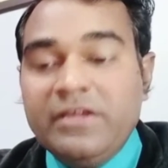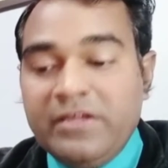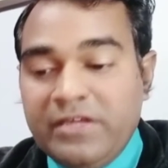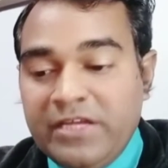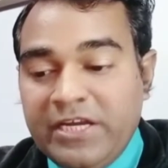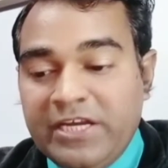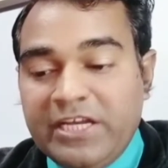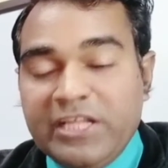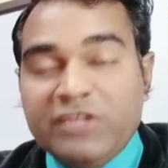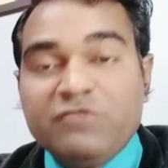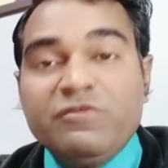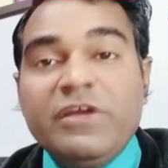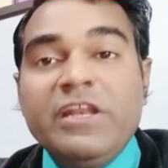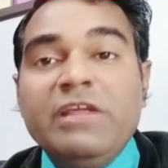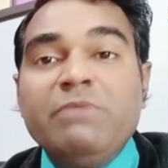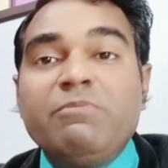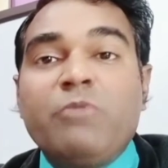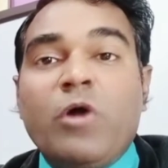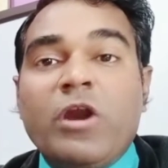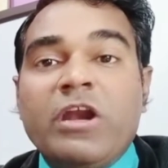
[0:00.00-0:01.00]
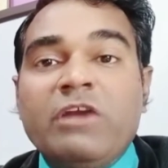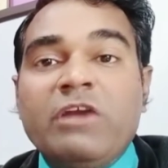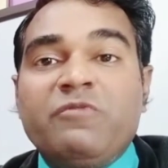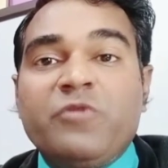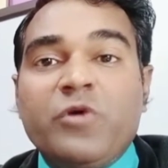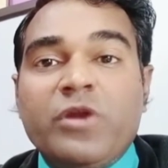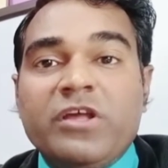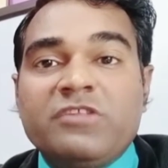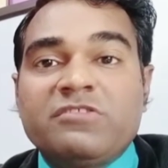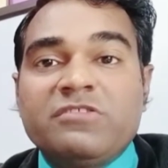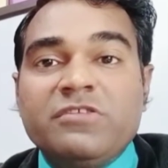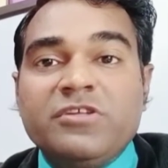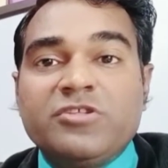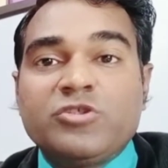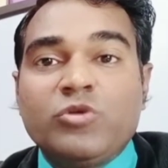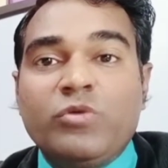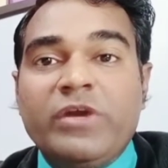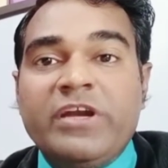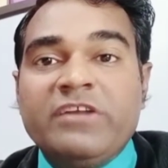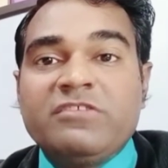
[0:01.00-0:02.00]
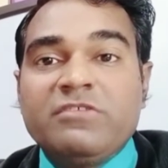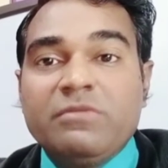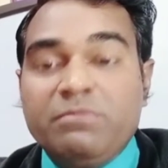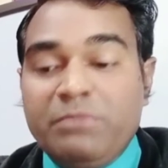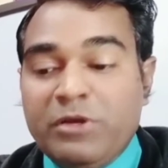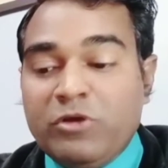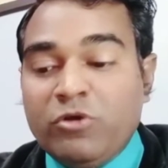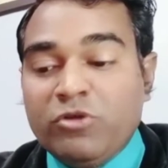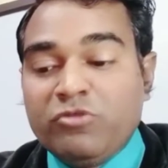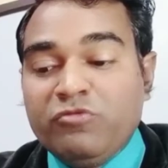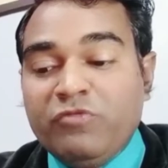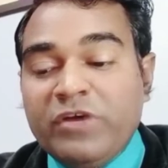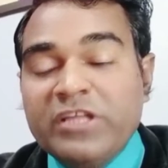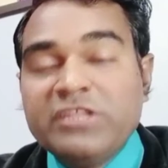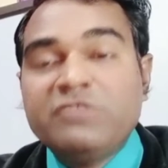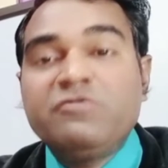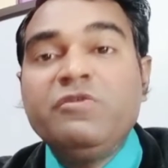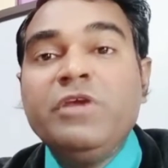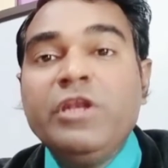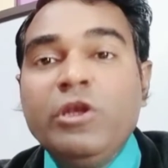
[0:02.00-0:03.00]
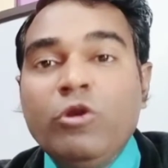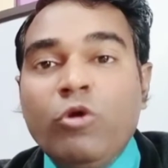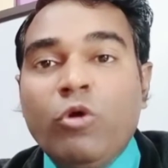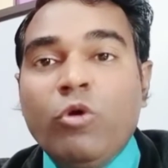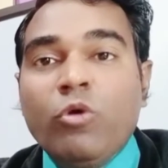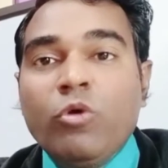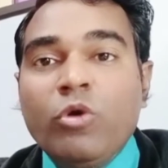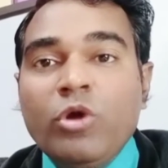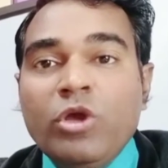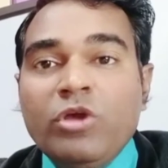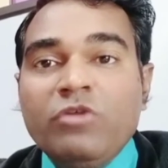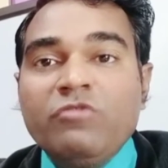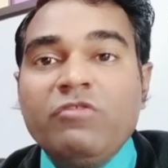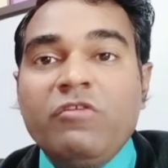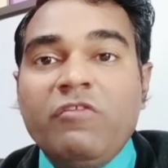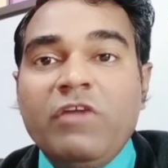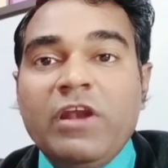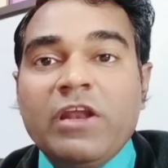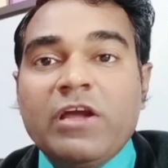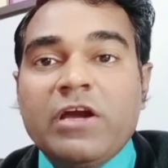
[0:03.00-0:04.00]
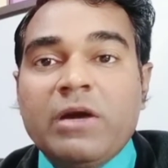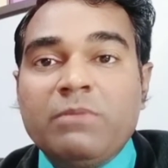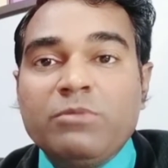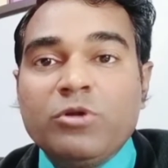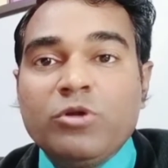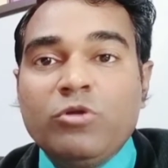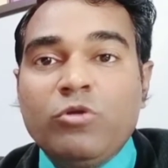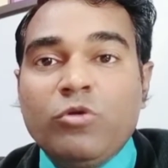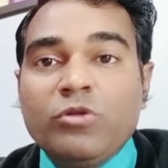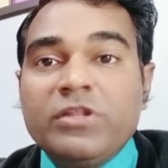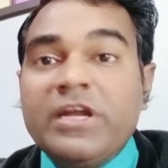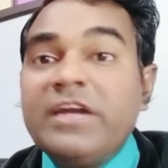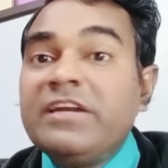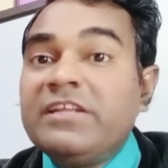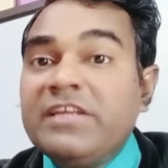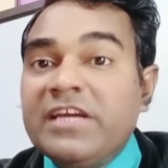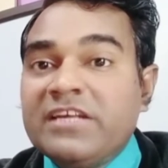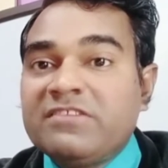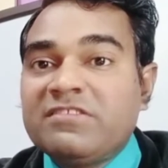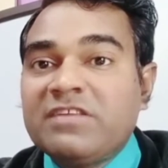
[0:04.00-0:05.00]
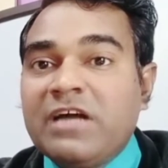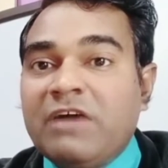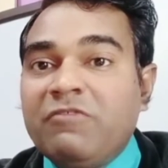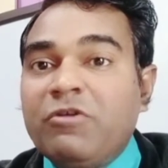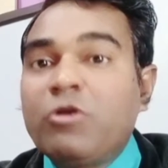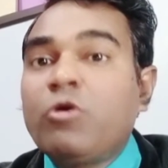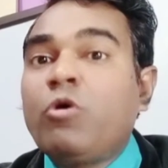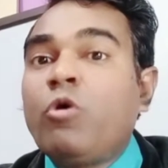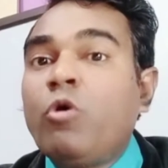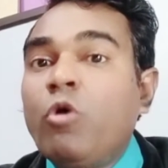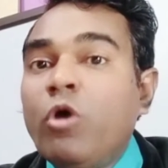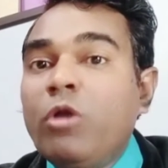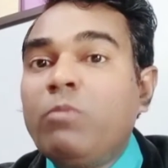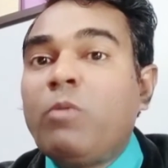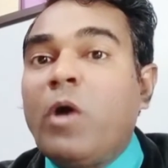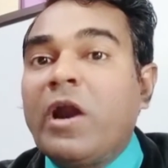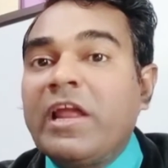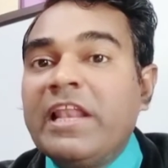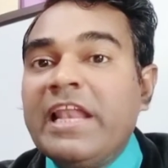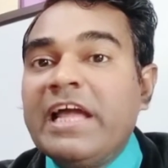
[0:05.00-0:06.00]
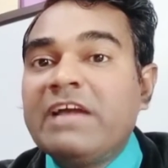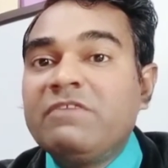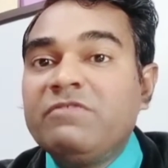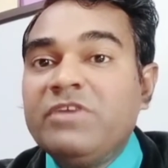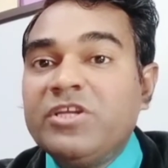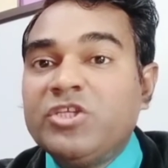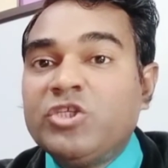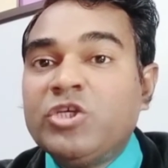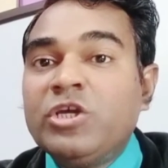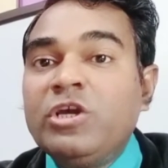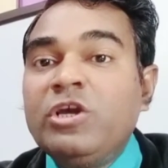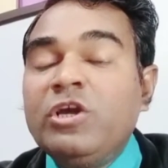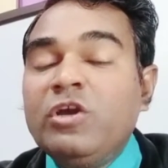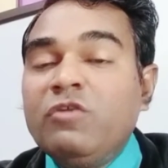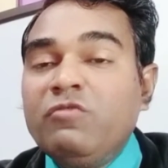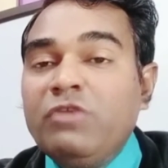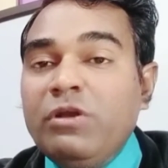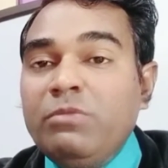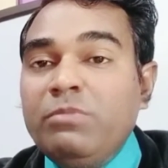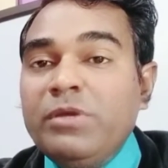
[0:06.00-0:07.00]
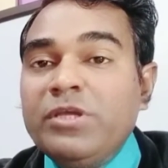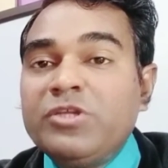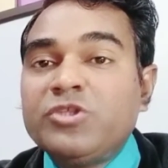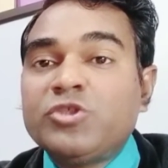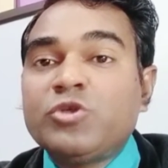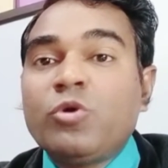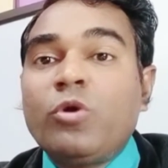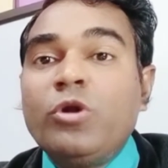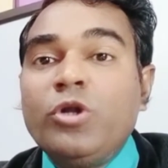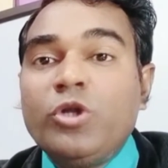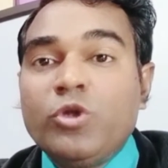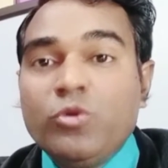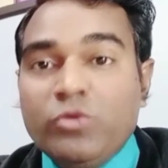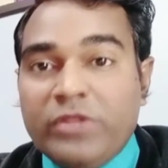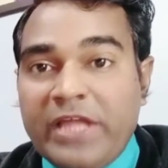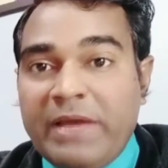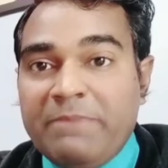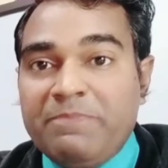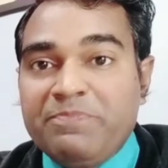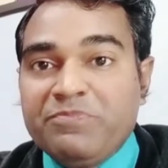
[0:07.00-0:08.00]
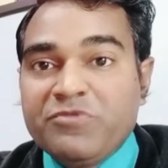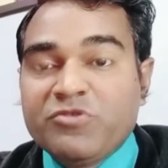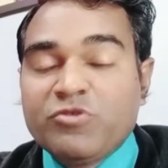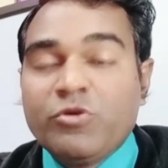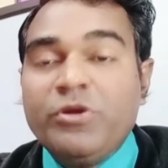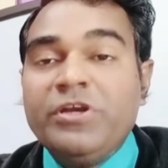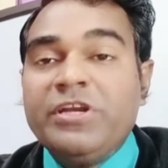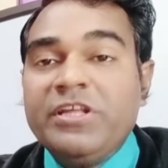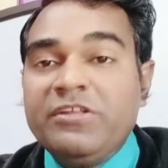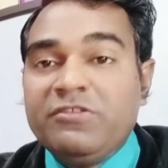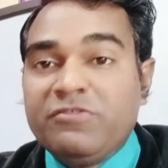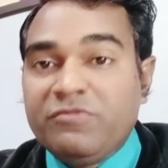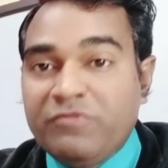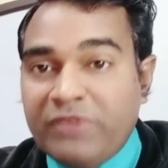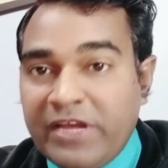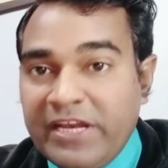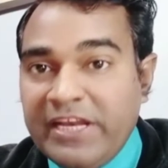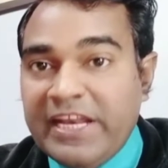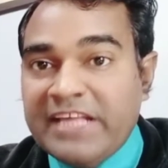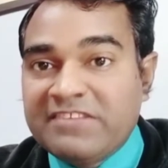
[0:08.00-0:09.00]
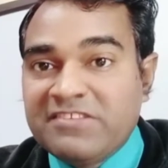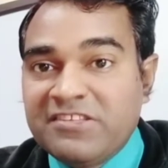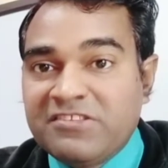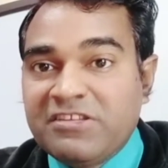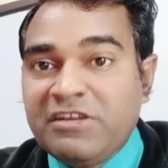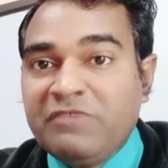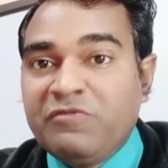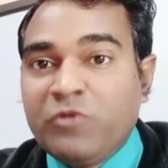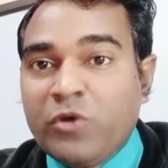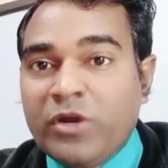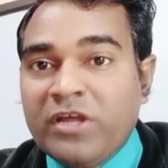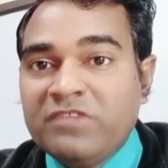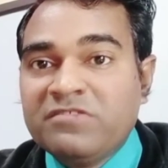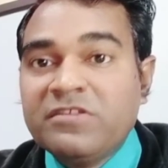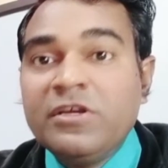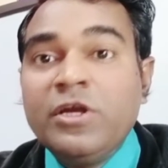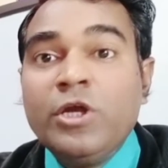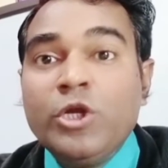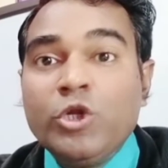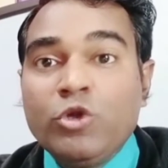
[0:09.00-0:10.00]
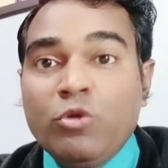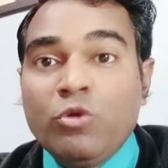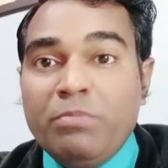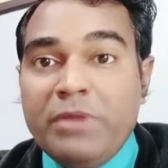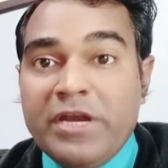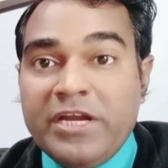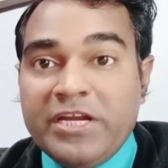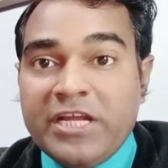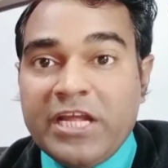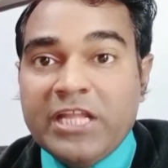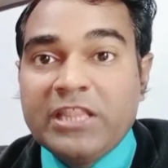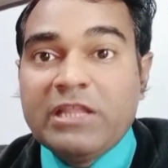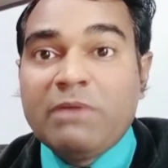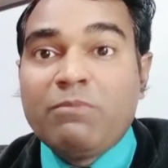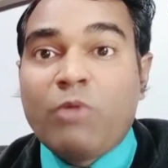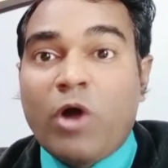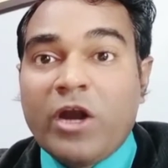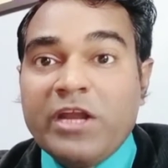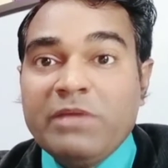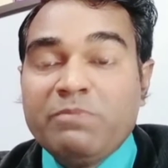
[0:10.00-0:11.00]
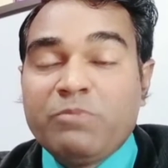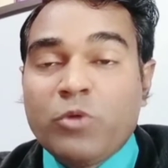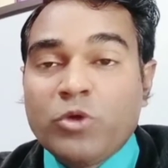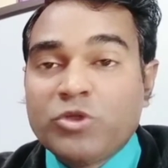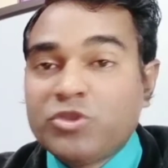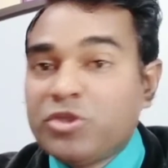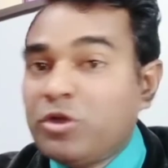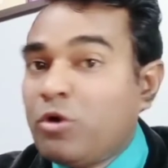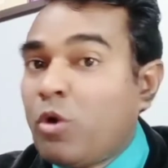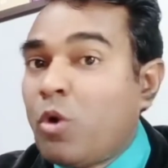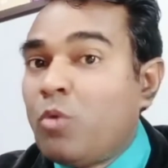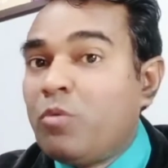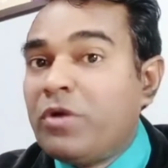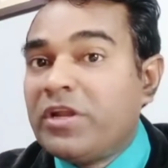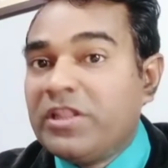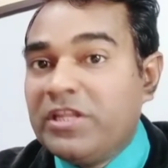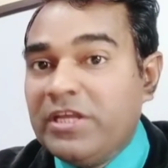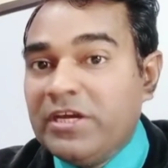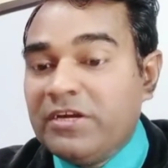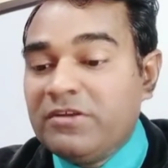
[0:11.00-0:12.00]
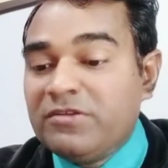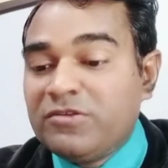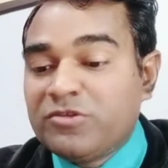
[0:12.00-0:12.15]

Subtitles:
It is very important for us students, because once we know, we will come to know that yes, our whole body language will be shown to them. So it is very necessary for us to maintain the body posture over there.